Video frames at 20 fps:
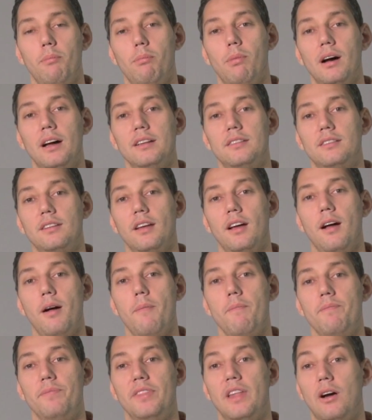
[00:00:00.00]
but
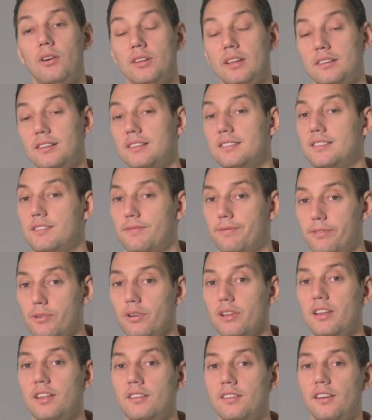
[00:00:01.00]
now that it's
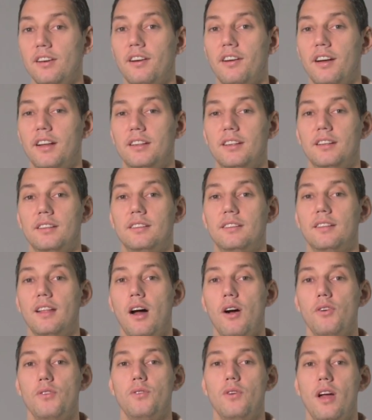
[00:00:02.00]
fully integrated,
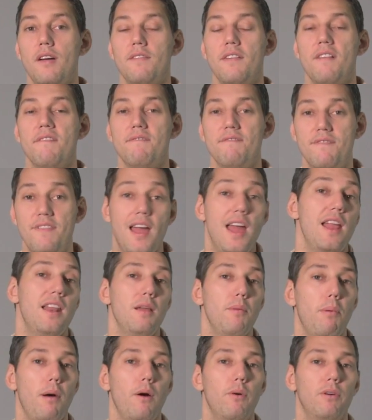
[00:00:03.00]
now you have a
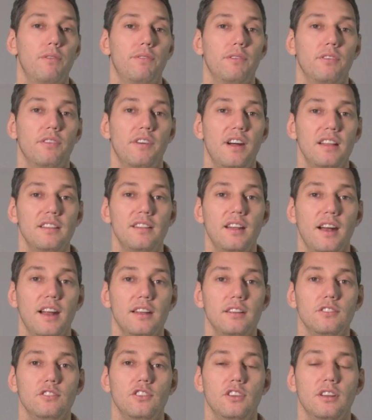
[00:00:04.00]
very powerful render
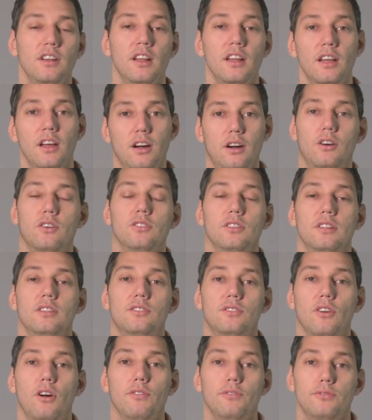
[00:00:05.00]
engine on a
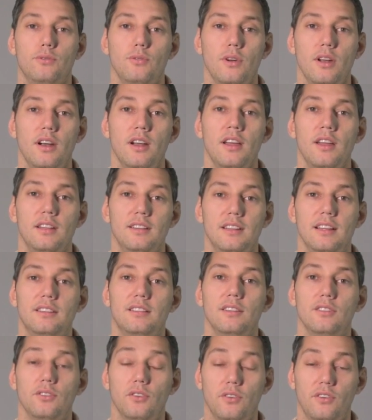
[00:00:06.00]
software
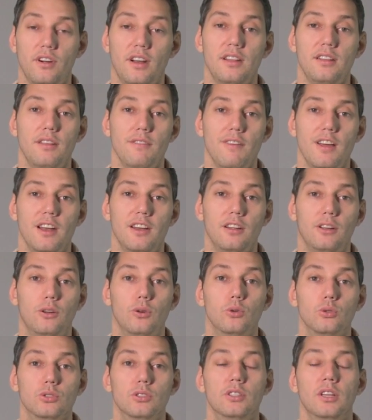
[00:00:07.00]
that is already very
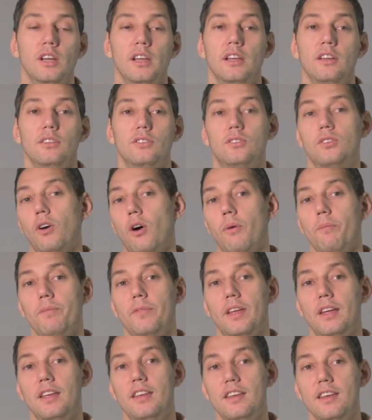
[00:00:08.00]
good.
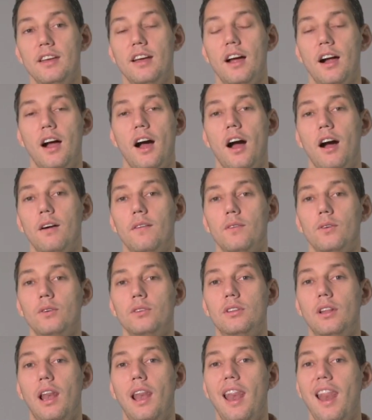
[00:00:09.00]
So here I
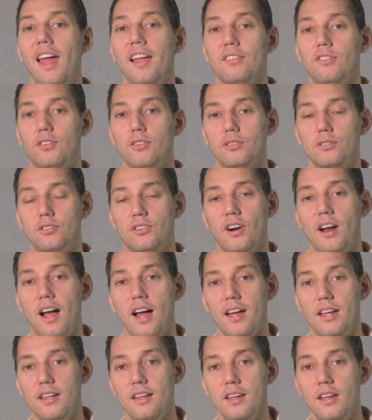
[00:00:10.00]
would let you
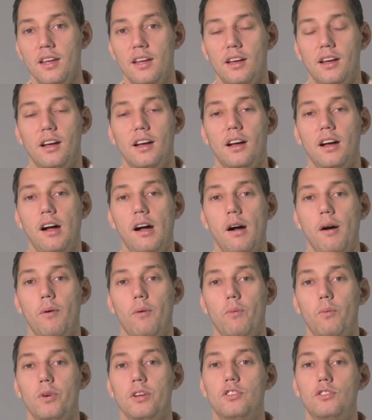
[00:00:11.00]
try
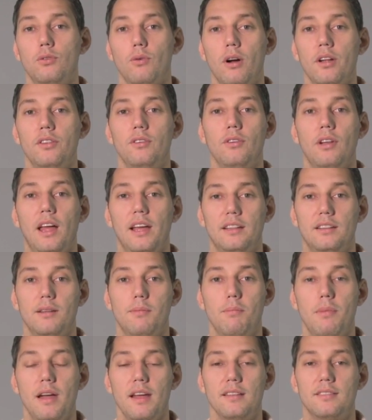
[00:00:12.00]
which one you like the
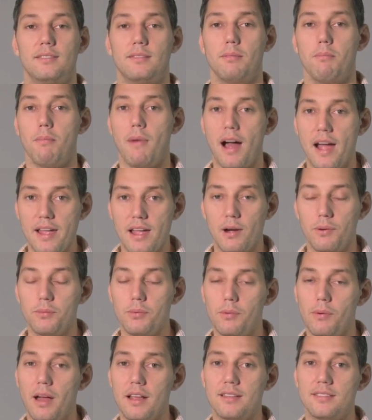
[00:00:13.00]
best. Maya
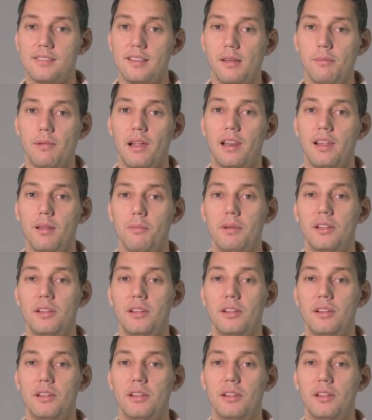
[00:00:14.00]
might seem a little